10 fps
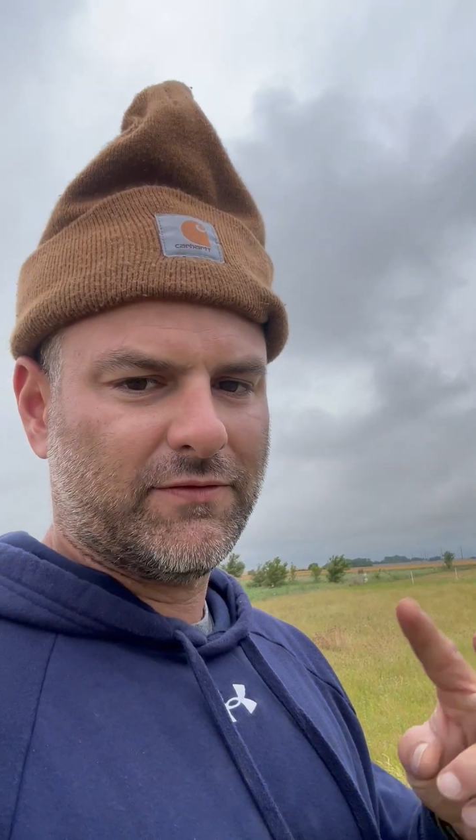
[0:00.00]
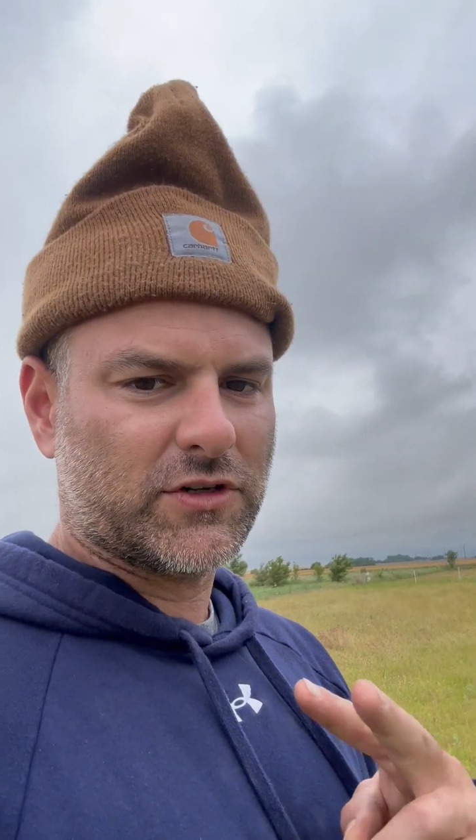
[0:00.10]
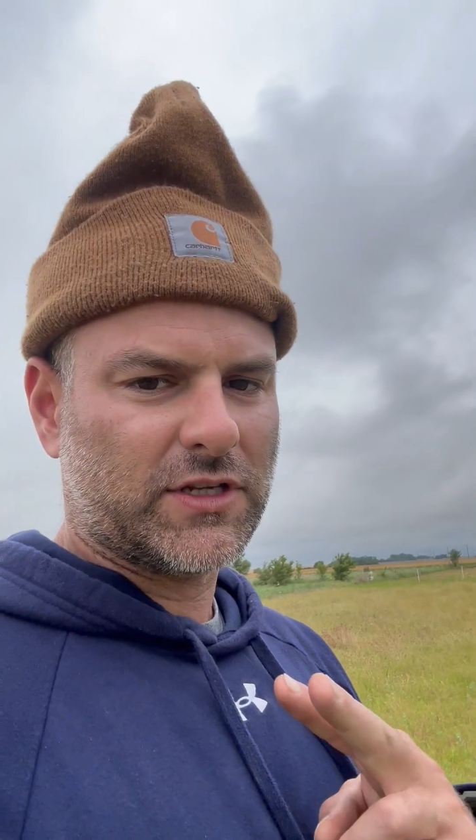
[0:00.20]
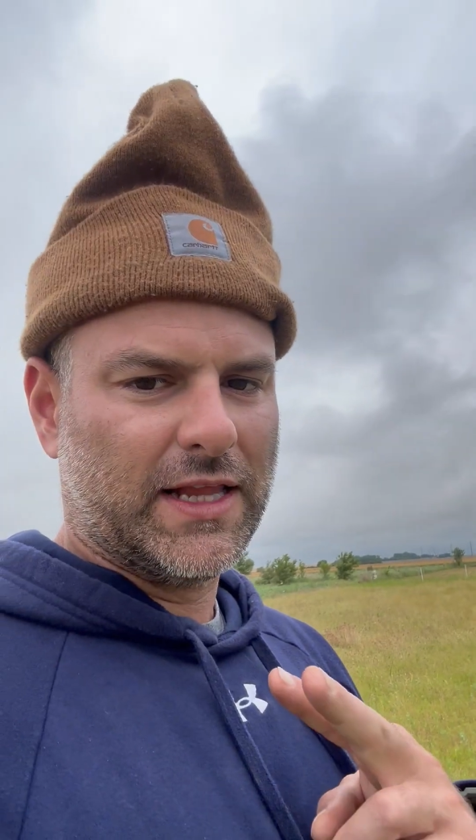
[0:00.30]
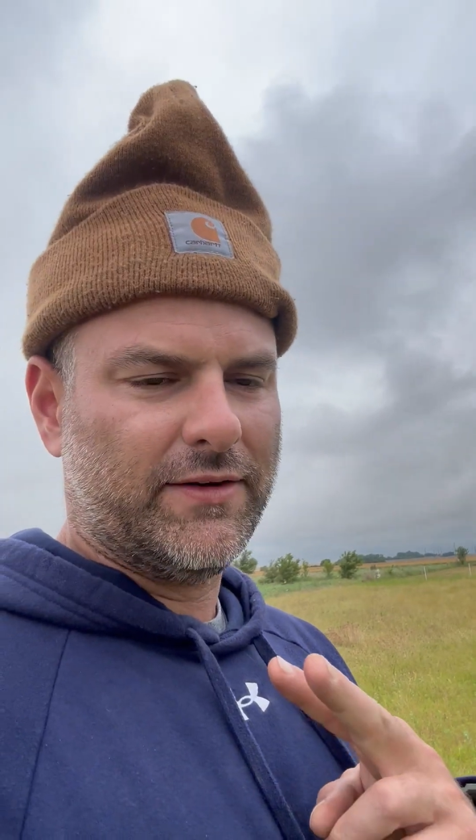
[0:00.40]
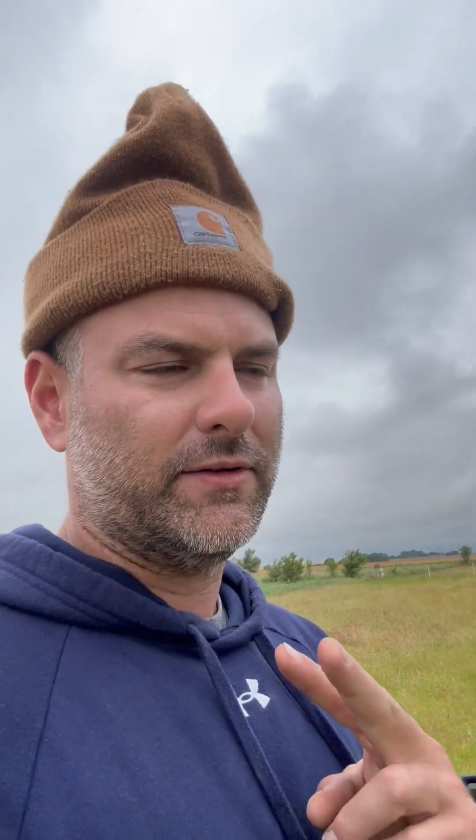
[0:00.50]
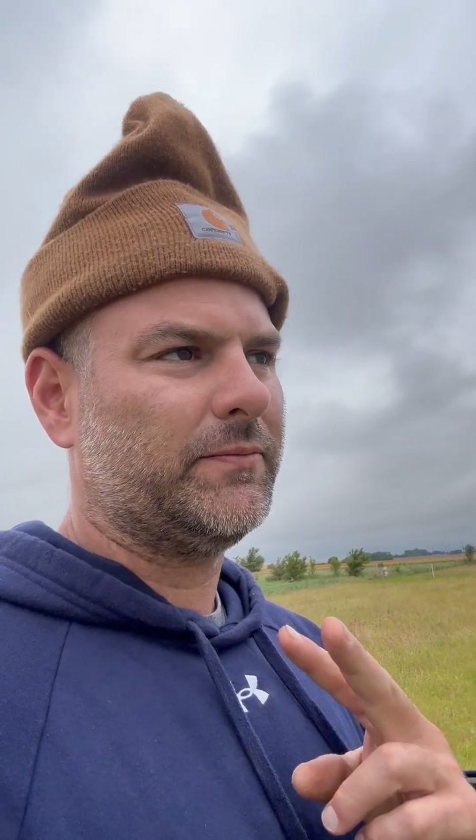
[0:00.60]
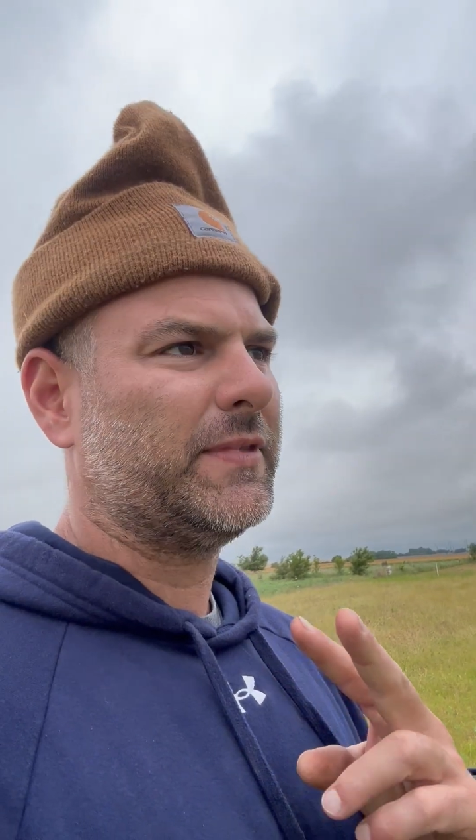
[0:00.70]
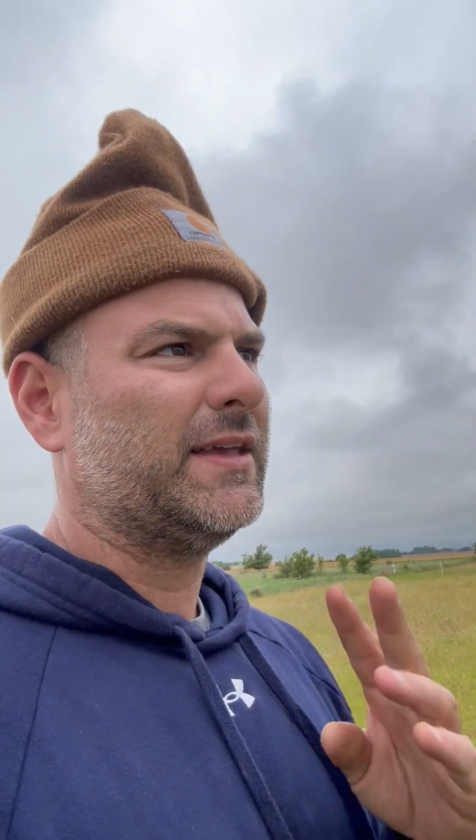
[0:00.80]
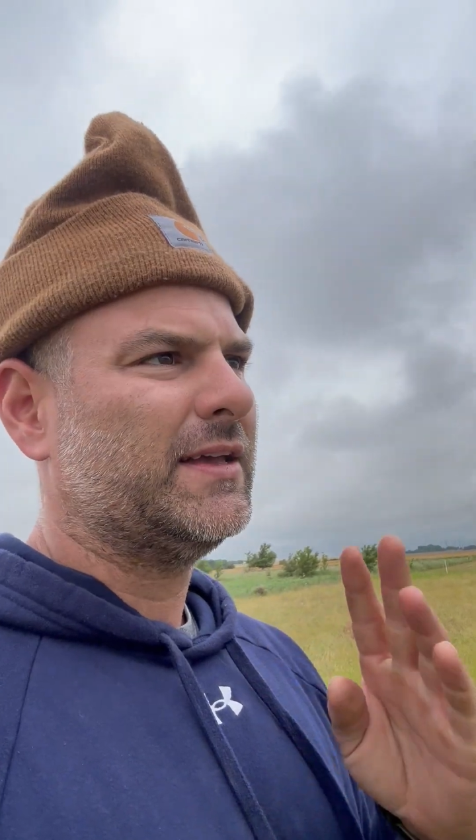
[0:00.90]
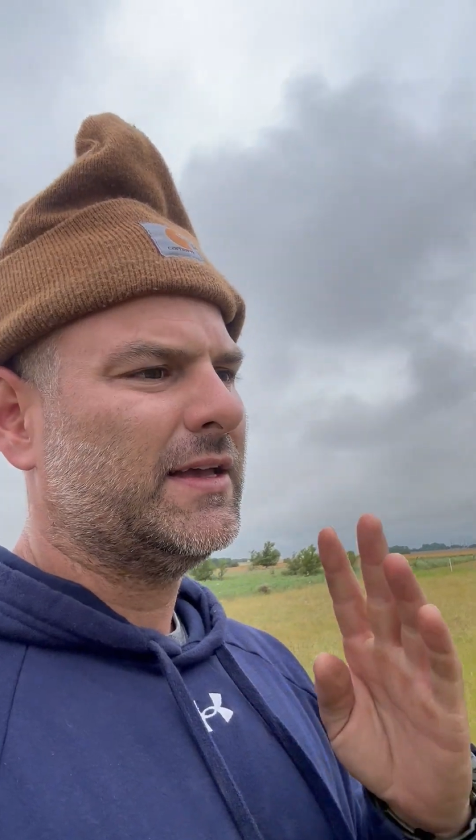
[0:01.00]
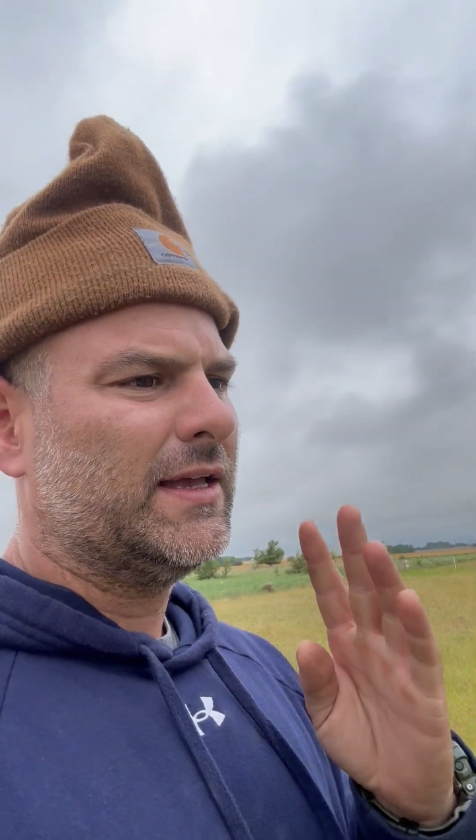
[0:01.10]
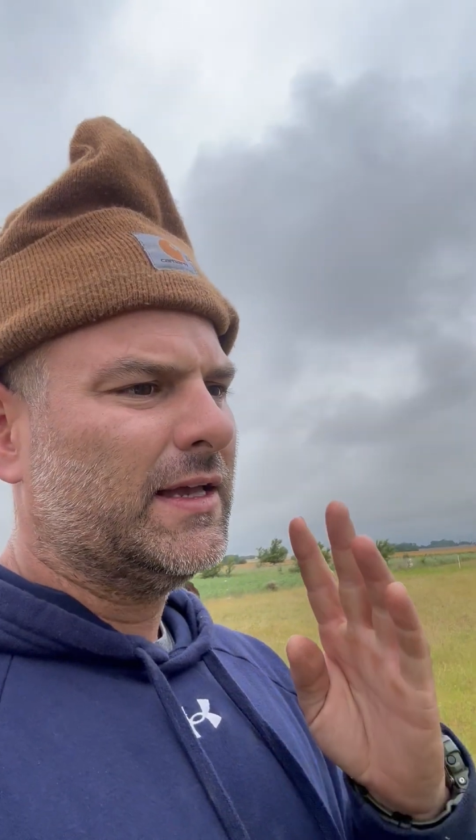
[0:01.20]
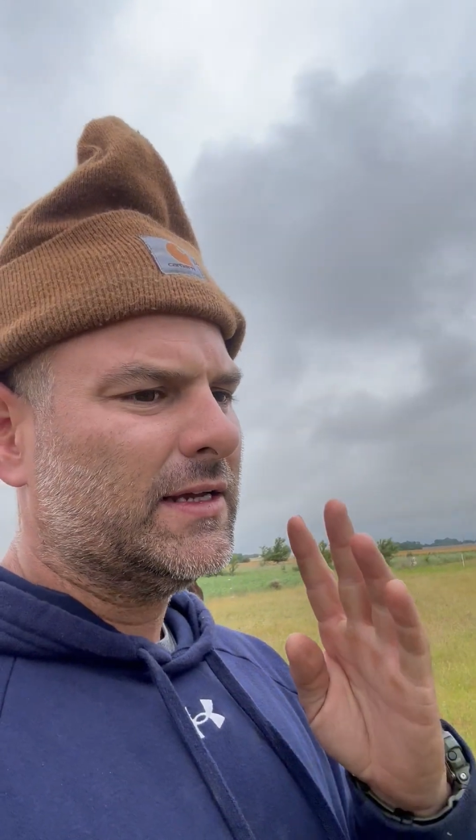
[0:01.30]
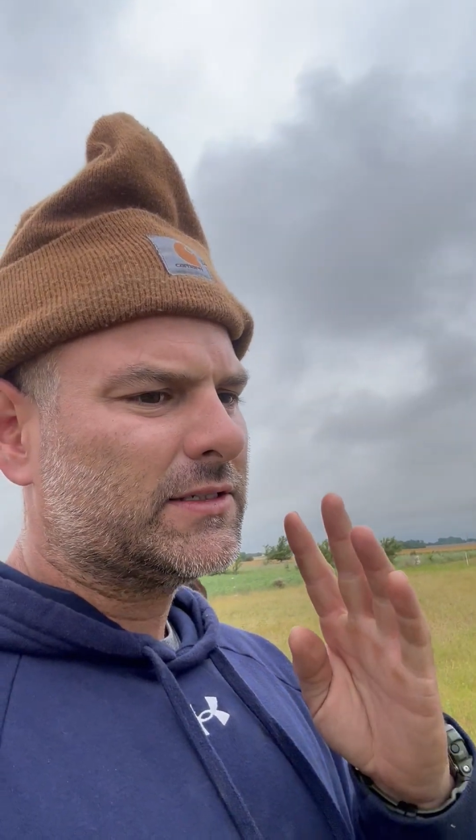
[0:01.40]
verse 11.
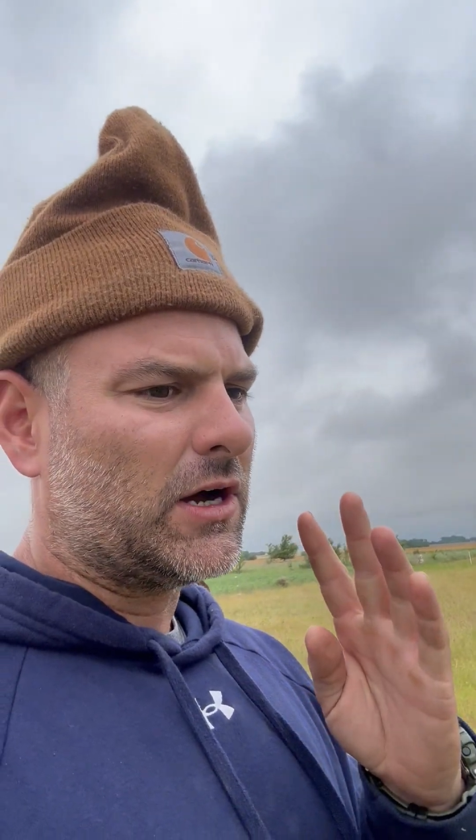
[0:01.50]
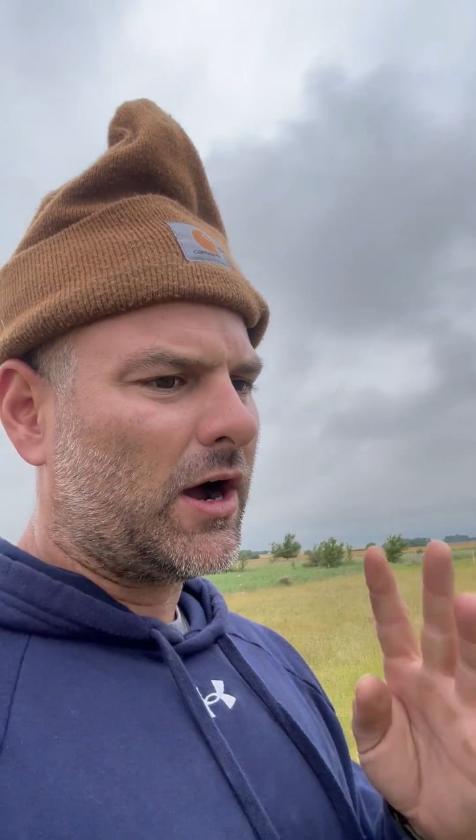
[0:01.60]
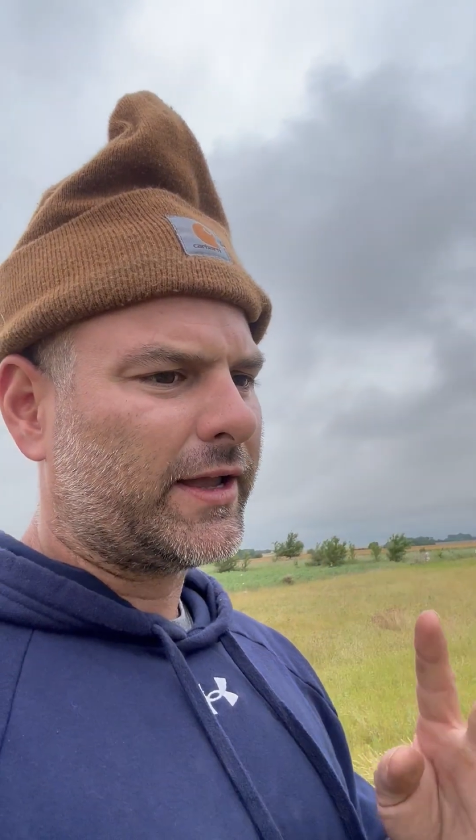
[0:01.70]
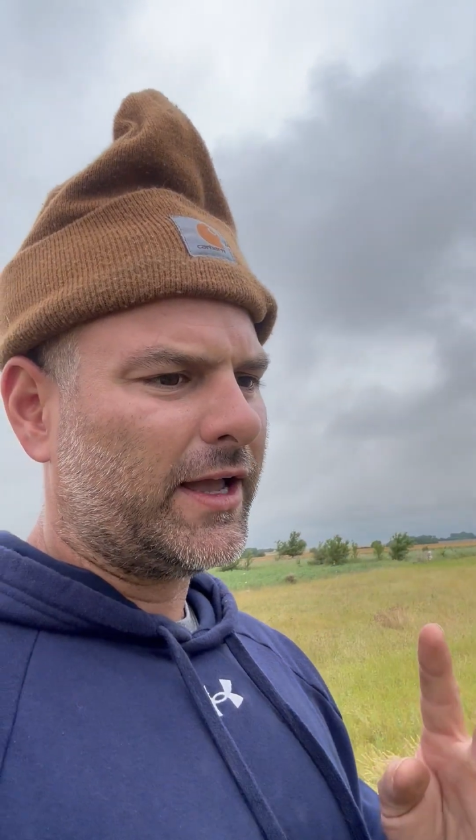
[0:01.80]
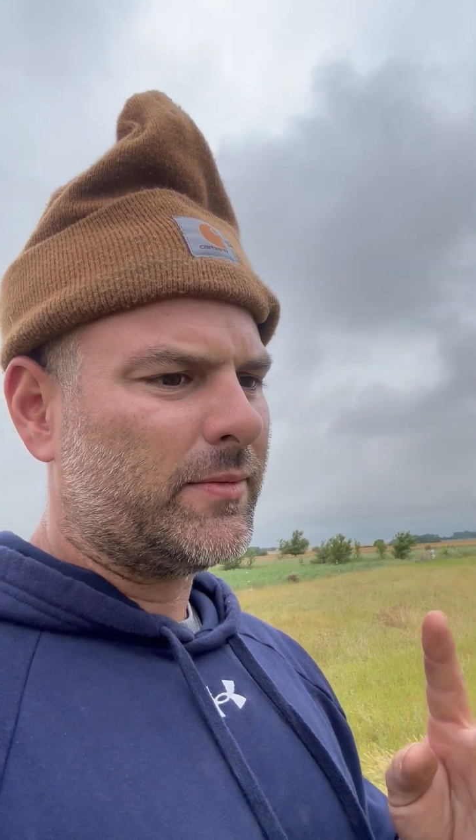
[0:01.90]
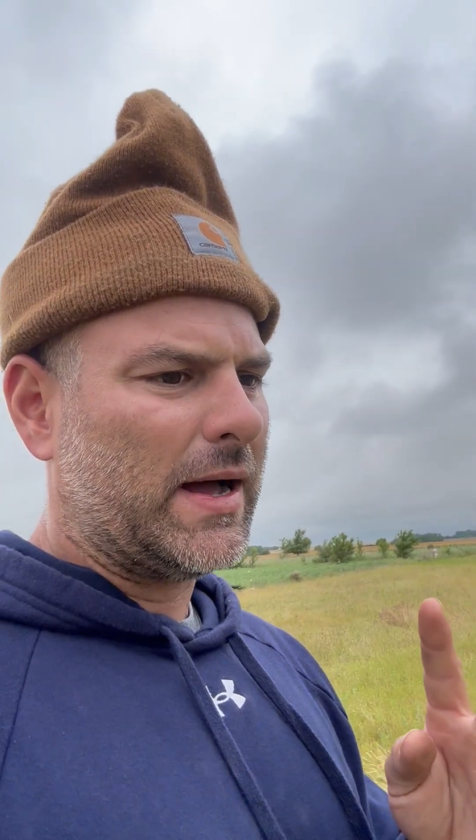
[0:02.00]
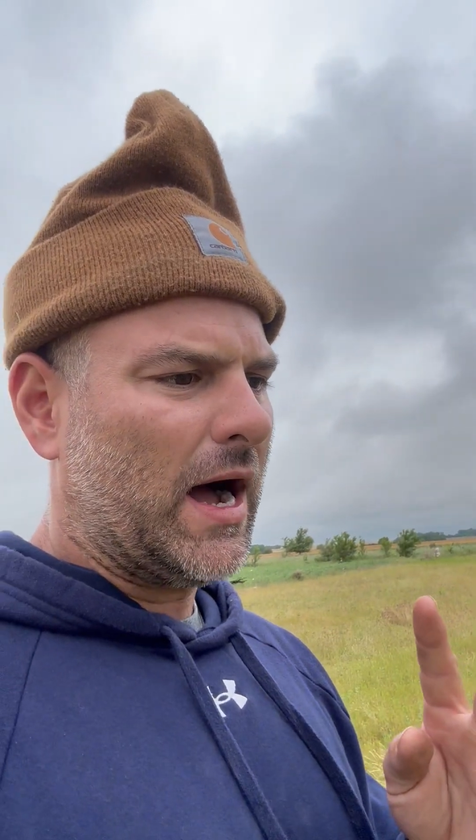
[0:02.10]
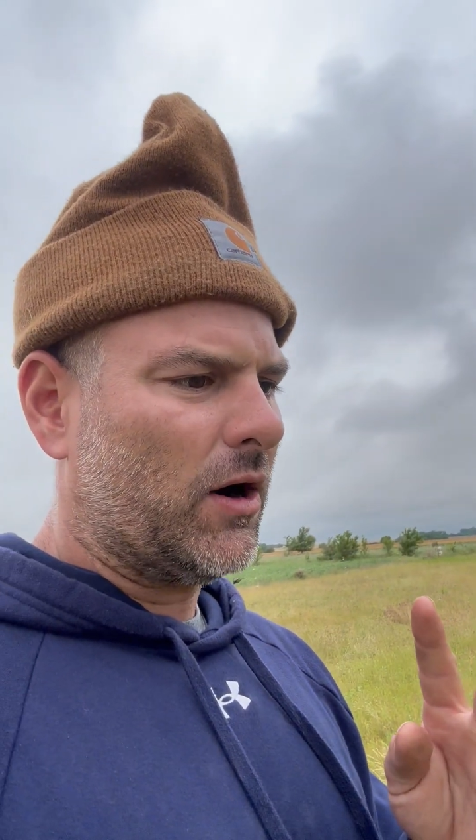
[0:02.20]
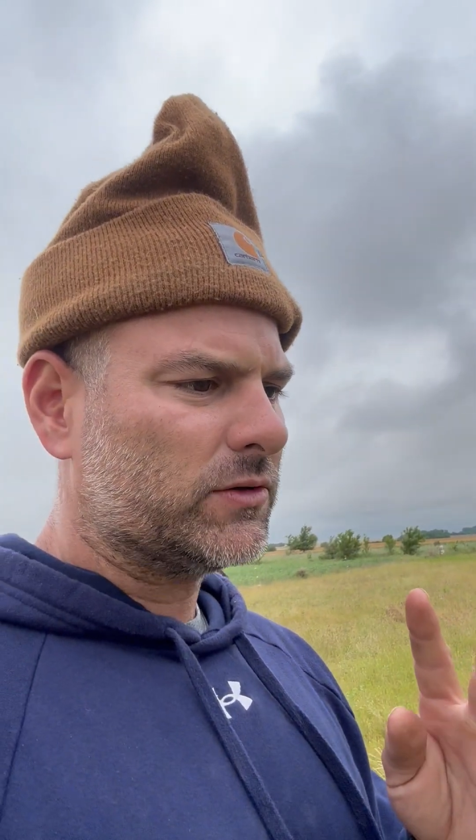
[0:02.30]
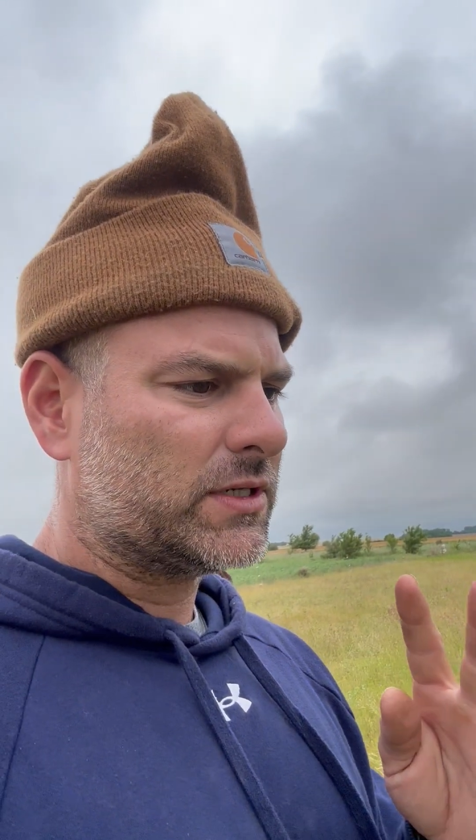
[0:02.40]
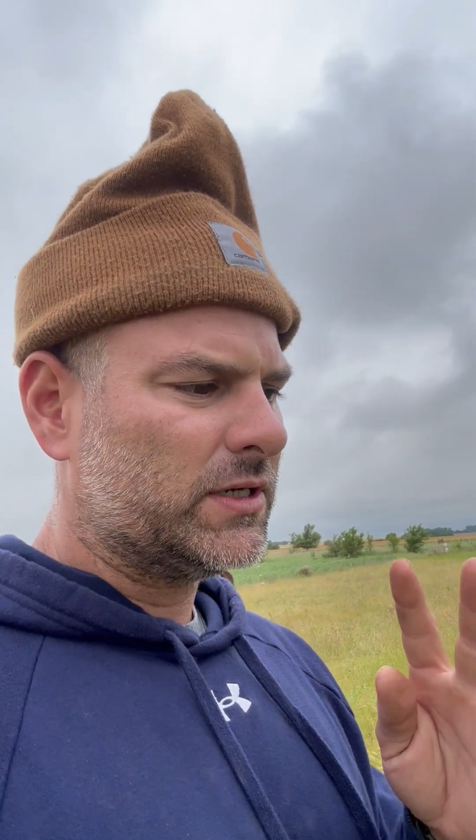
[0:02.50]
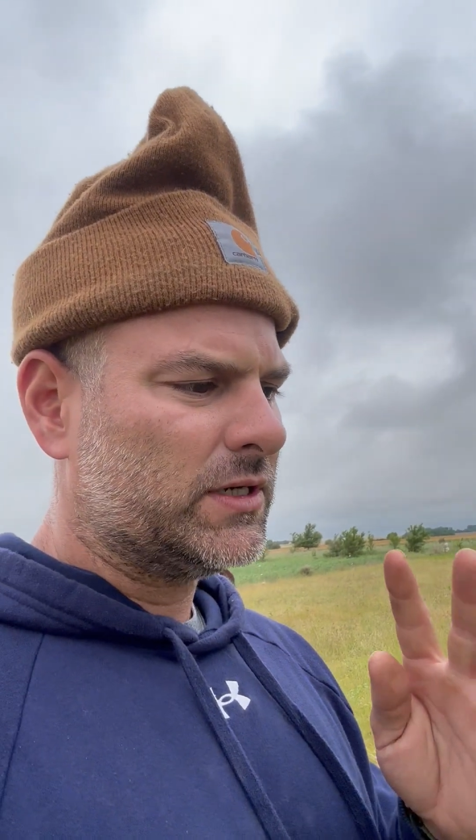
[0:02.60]
Talking about,